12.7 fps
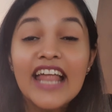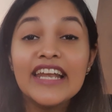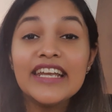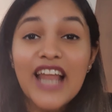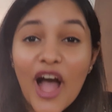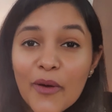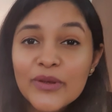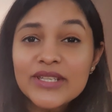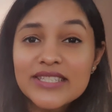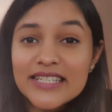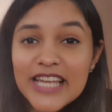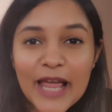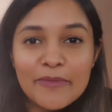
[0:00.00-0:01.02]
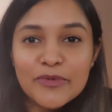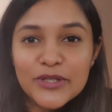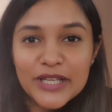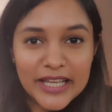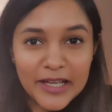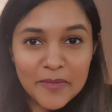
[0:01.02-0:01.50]
Now time to
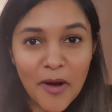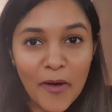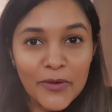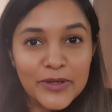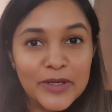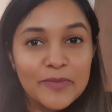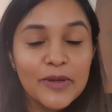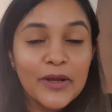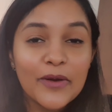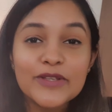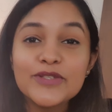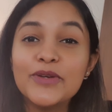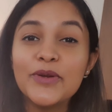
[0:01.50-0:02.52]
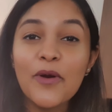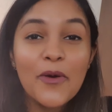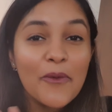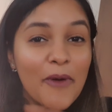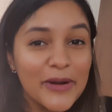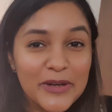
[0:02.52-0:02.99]
think about it, because you
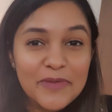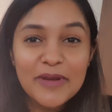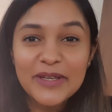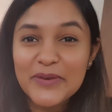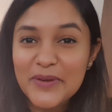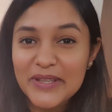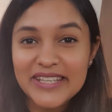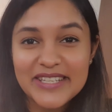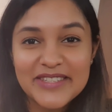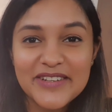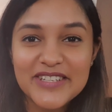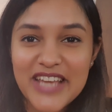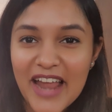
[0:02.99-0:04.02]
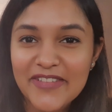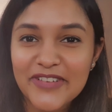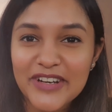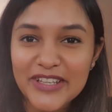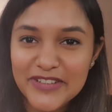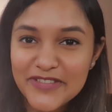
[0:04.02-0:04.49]
don't want to be doing this on
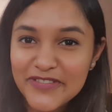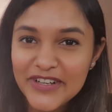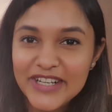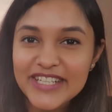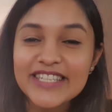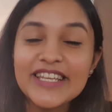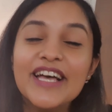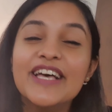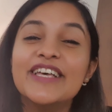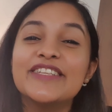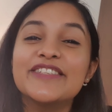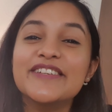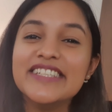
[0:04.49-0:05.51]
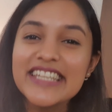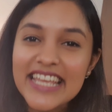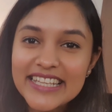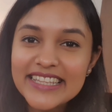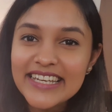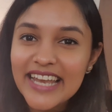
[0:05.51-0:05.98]
January the 1st. So
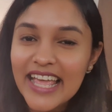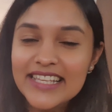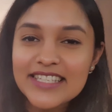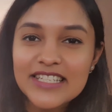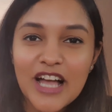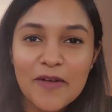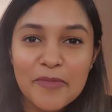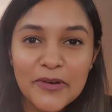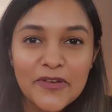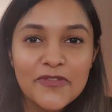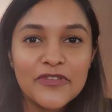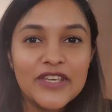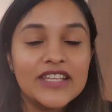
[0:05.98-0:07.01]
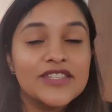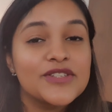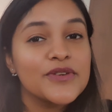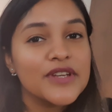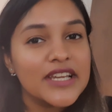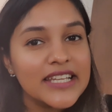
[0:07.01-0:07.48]
take the next couple of weeks
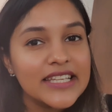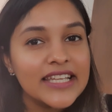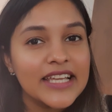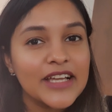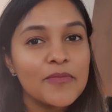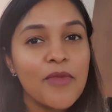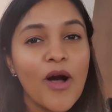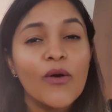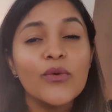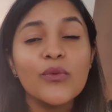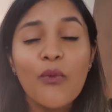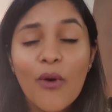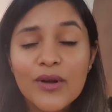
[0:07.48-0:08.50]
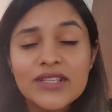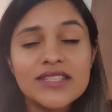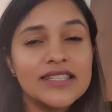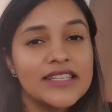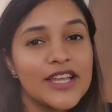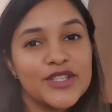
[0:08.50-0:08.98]
to really think about what
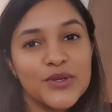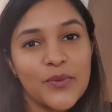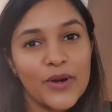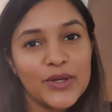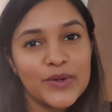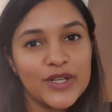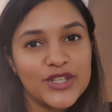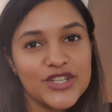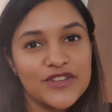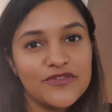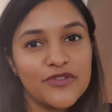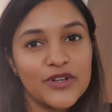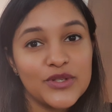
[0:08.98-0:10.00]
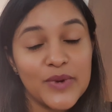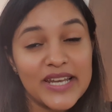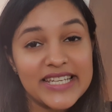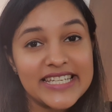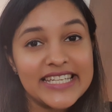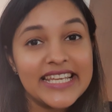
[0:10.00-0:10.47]
is it that you want to achieve for
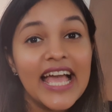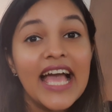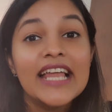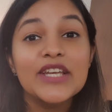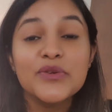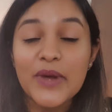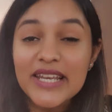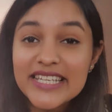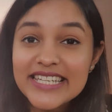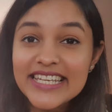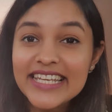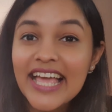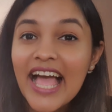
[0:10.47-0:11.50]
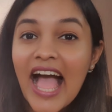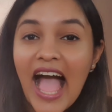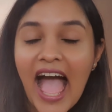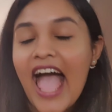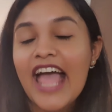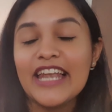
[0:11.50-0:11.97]
2020
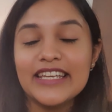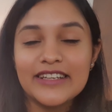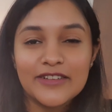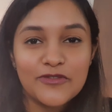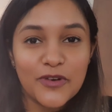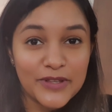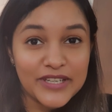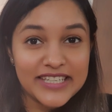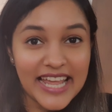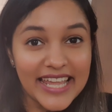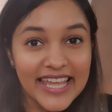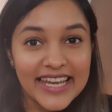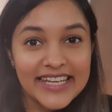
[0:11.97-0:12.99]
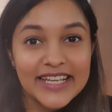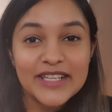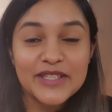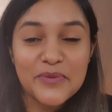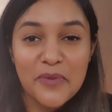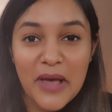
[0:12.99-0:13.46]
and for the decade
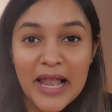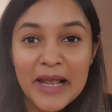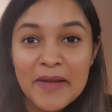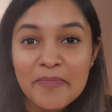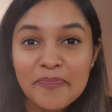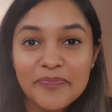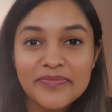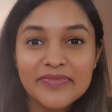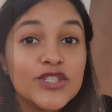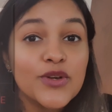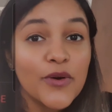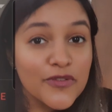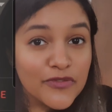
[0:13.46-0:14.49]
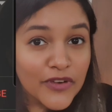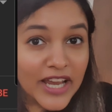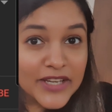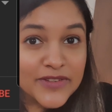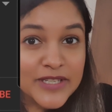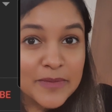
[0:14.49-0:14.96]
as well. Don't
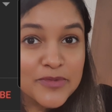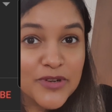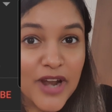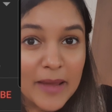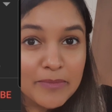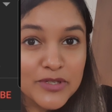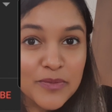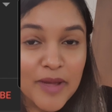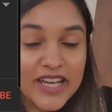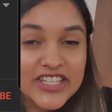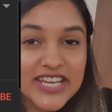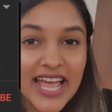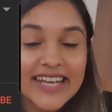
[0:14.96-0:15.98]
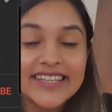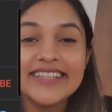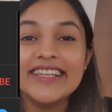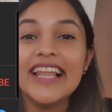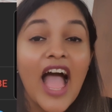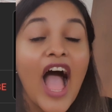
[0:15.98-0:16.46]
forget to subscribe to my
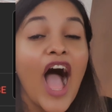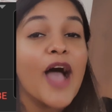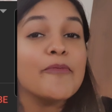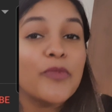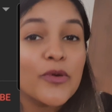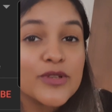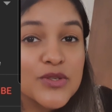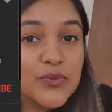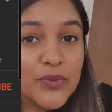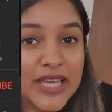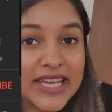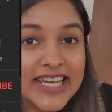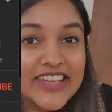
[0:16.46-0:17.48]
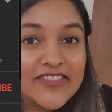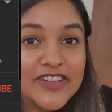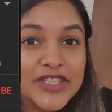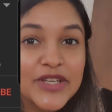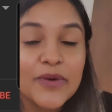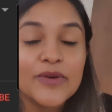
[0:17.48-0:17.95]
channel. I post weekly
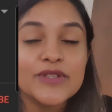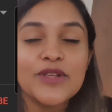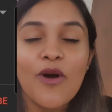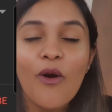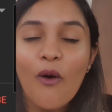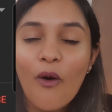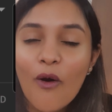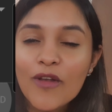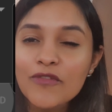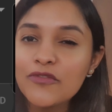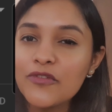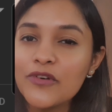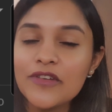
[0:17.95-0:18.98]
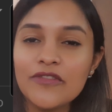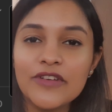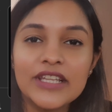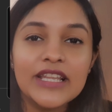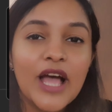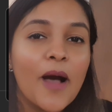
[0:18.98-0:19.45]
videos all full
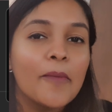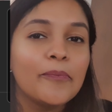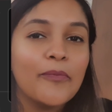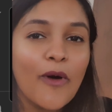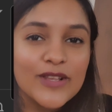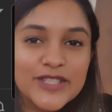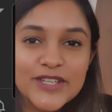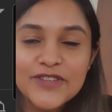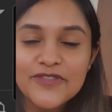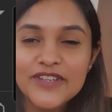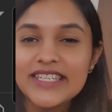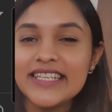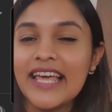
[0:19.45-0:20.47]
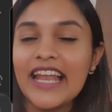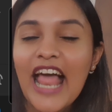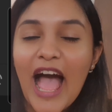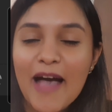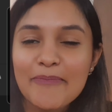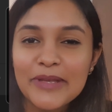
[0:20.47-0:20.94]
with positivity and
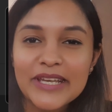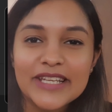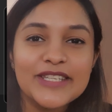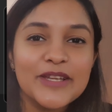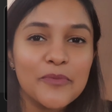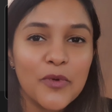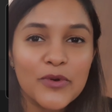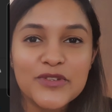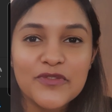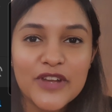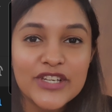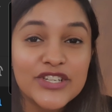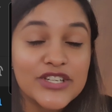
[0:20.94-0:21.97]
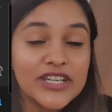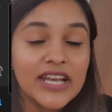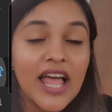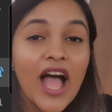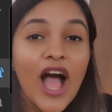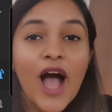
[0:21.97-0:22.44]
happiness and
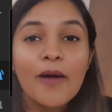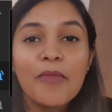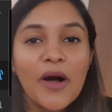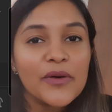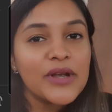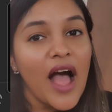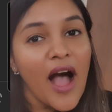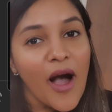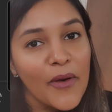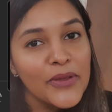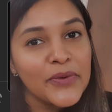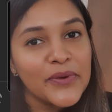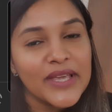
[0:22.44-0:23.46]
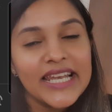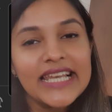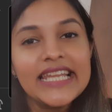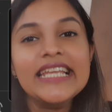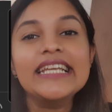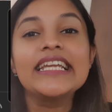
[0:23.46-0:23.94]
motivation about how you can
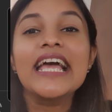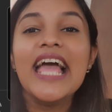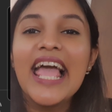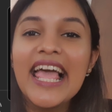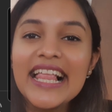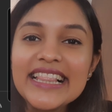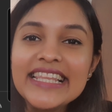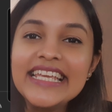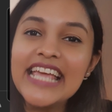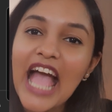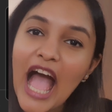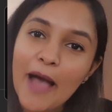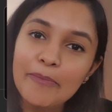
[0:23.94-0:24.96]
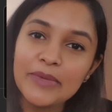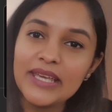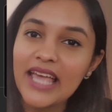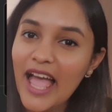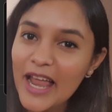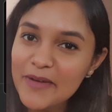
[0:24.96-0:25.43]
lead healthy,
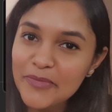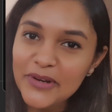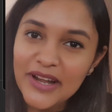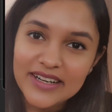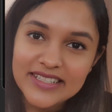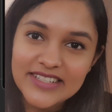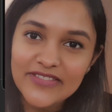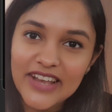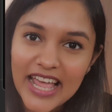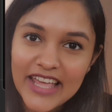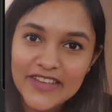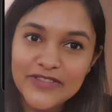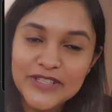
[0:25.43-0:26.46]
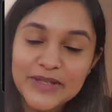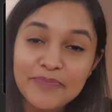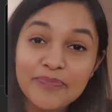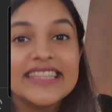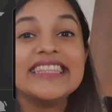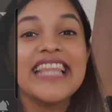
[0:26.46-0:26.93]
happy and productive lives.
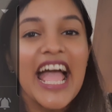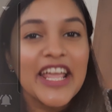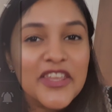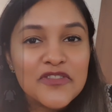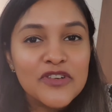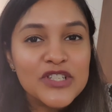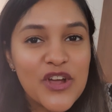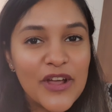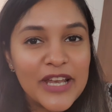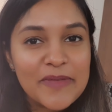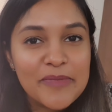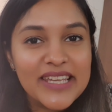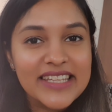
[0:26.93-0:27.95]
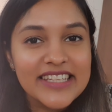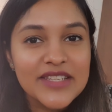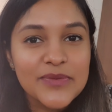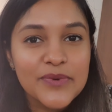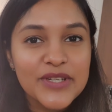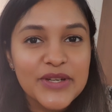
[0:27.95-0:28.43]
Thank you for joining me in
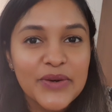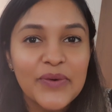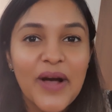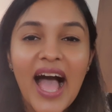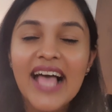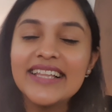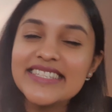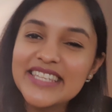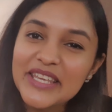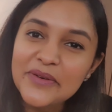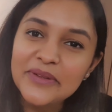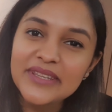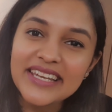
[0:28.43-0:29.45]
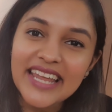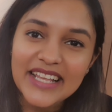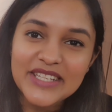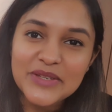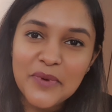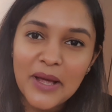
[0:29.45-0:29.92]
this video. I'll see you in the
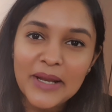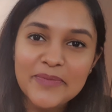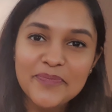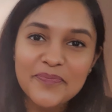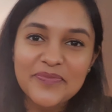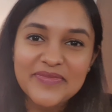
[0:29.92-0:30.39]
next one.